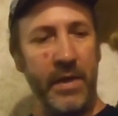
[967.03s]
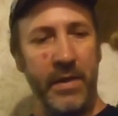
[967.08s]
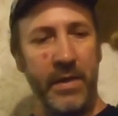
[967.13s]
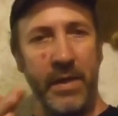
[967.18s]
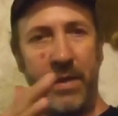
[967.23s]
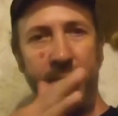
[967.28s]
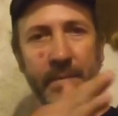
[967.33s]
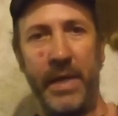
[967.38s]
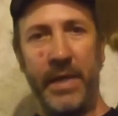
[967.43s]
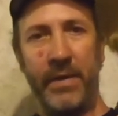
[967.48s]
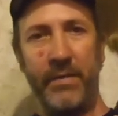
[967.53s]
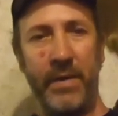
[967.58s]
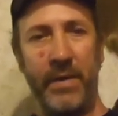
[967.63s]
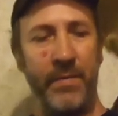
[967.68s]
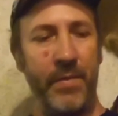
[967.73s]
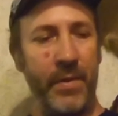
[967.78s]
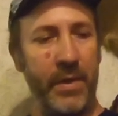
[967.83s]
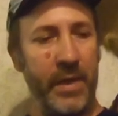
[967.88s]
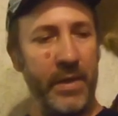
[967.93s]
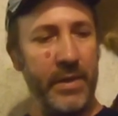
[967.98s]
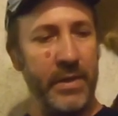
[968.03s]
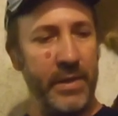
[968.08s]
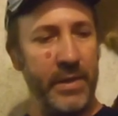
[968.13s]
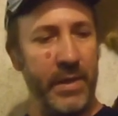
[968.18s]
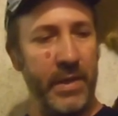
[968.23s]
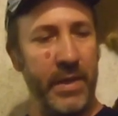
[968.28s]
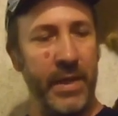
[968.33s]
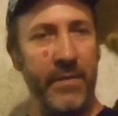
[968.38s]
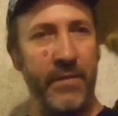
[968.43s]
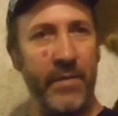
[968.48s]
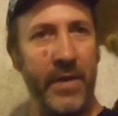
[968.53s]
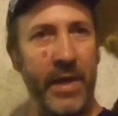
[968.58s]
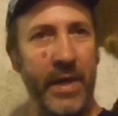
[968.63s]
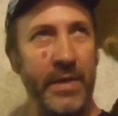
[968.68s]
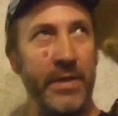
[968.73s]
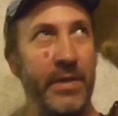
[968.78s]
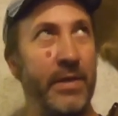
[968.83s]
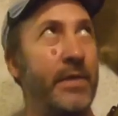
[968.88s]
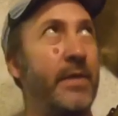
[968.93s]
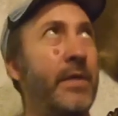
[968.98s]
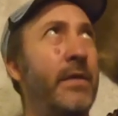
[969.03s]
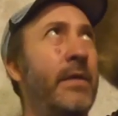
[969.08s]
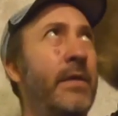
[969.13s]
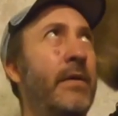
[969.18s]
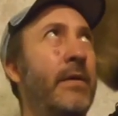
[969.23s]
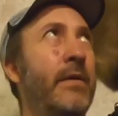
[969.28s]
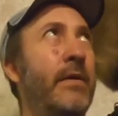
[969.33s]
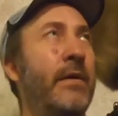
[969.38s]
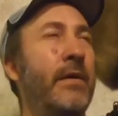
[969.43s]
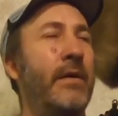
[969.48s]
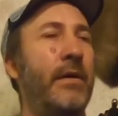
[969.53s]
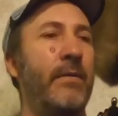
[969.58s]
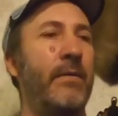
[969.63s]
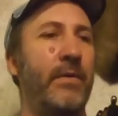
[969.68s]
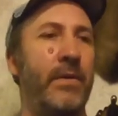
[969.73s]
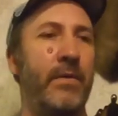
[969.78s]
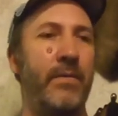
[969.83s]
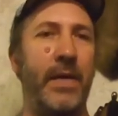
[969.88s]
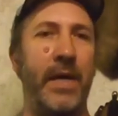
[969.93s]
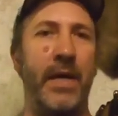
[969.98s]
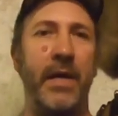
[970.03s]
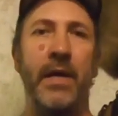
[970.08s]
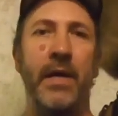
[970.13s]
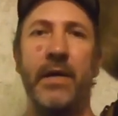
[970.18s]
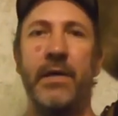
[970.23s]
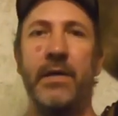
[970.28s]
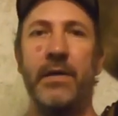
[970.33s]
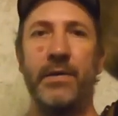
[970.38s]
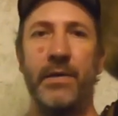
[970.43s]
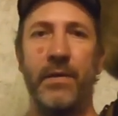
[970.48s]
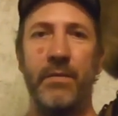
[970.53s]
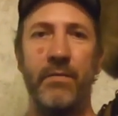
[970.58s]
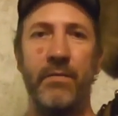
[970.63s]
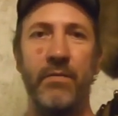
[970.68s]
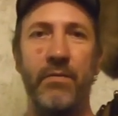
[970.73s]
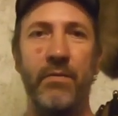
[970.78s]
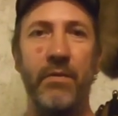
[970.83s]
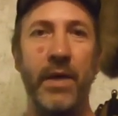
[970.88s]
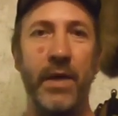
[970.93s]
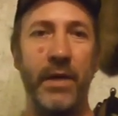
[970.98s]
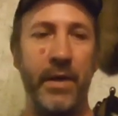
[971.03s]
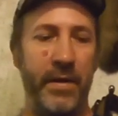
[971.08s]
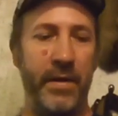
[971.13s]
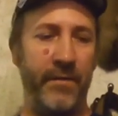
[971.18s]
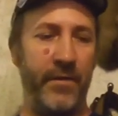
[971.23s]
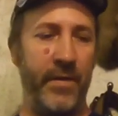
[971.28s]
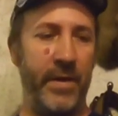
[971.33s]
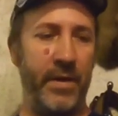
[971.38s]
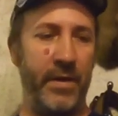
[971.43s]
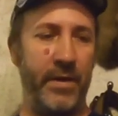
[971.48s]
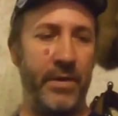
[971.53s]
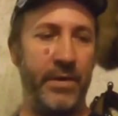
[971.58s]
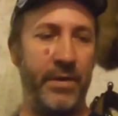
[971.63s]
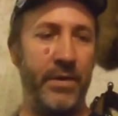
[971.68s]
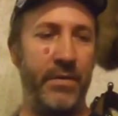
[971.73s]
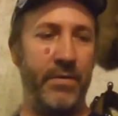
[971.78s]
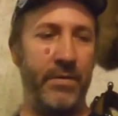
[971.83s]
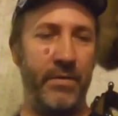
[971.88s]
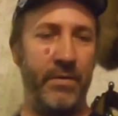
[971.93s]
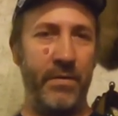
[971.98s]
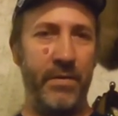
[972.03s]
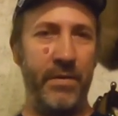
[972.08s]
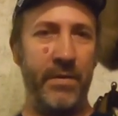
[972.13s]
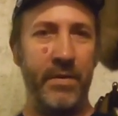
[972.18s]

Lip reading: They make reproductions of lever actions. Huh, I wonder why. Because they're really fun to shoot.